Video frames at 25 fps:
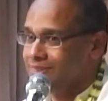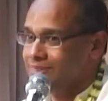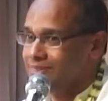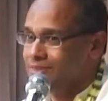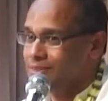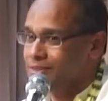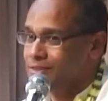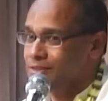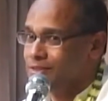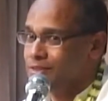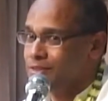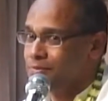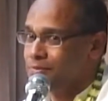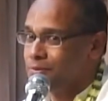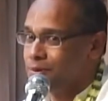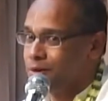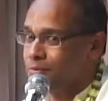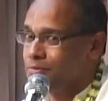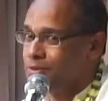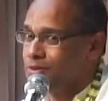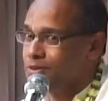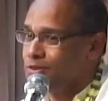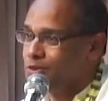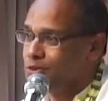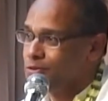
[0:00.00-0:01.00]
This is the
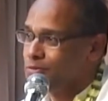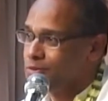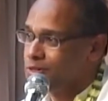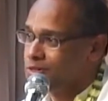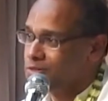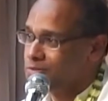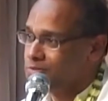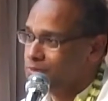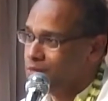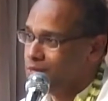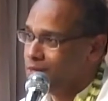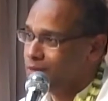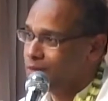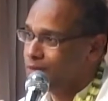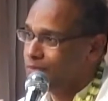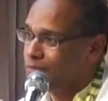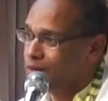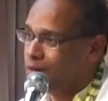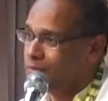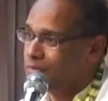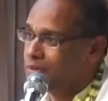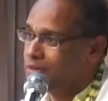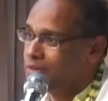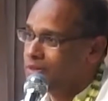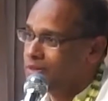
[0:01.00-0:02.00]
promise you must make to
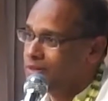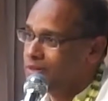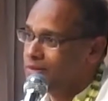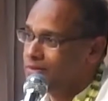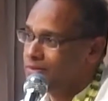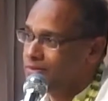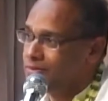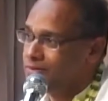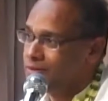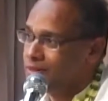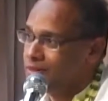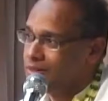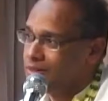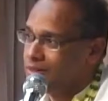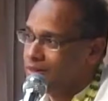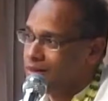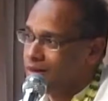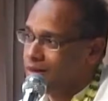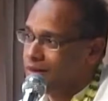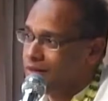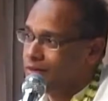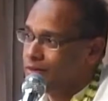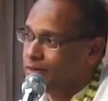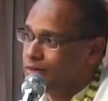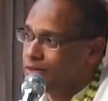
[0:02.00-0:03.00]
Vamandev
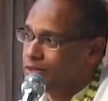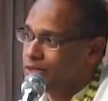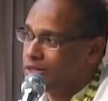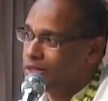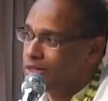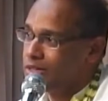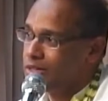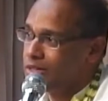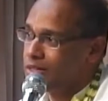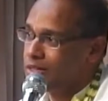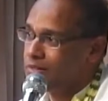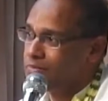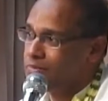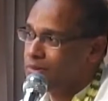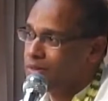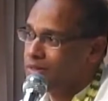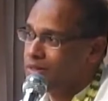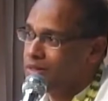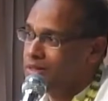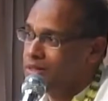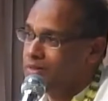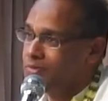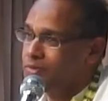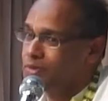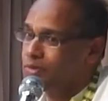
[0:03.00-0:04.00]
and to Jagannath,
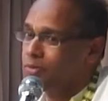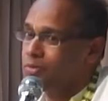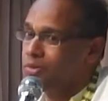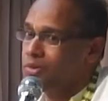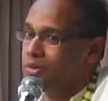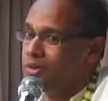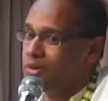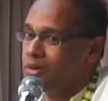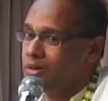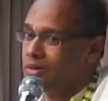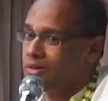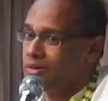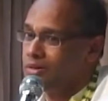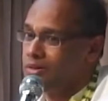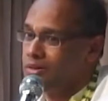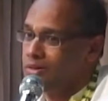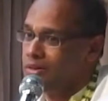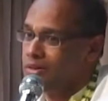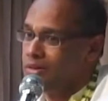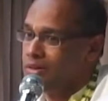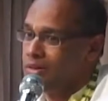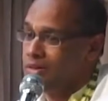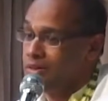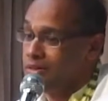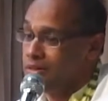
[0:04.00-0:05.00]
Baladev, Subhadra.
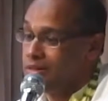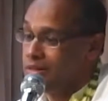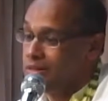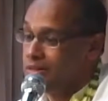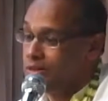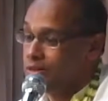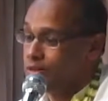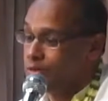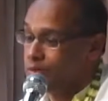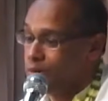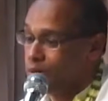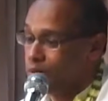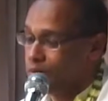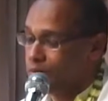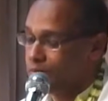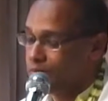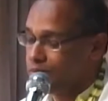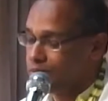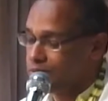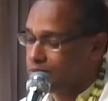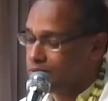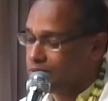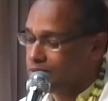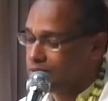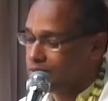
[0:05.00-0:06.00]
Each one of
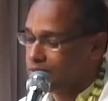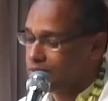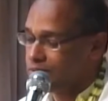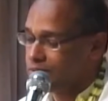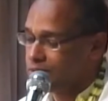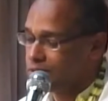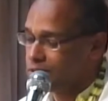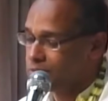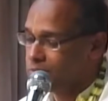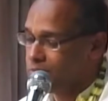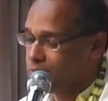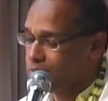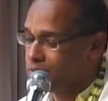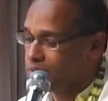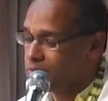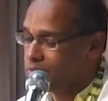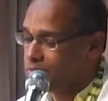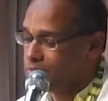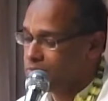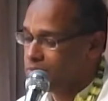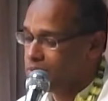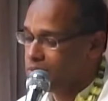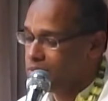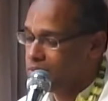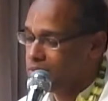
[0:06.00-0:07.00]
us has the
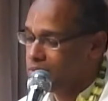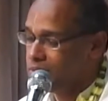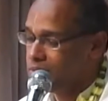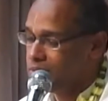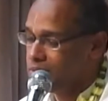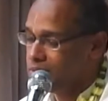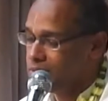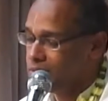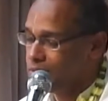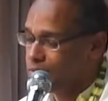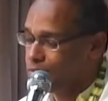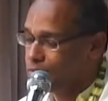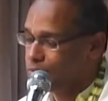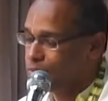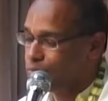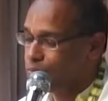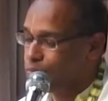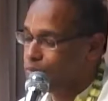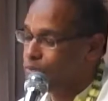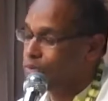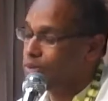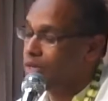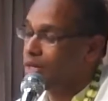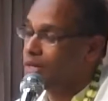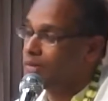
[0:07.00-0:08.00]
responsibility to
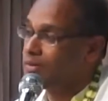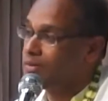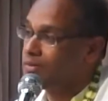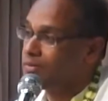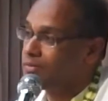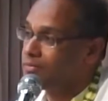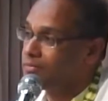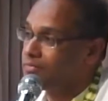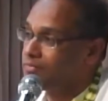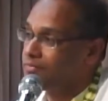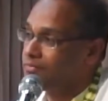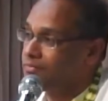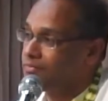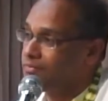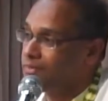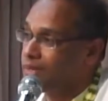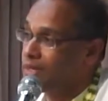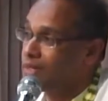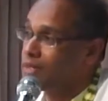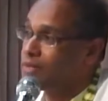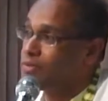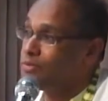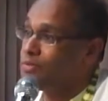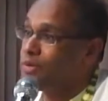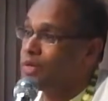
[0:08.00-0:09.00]
do that.
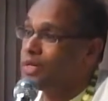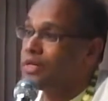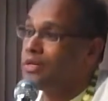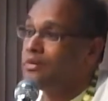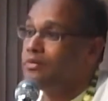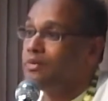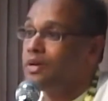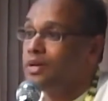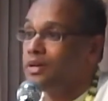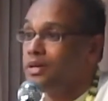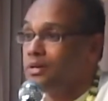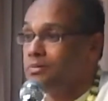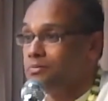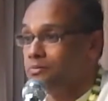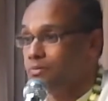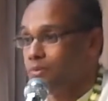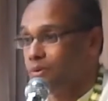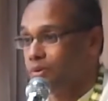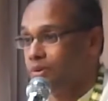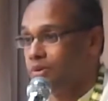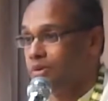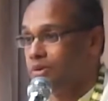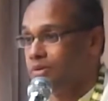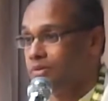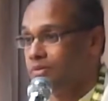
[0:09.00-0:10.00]
That is very, very
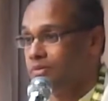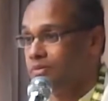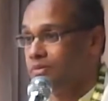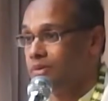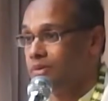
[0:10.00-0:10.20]
important.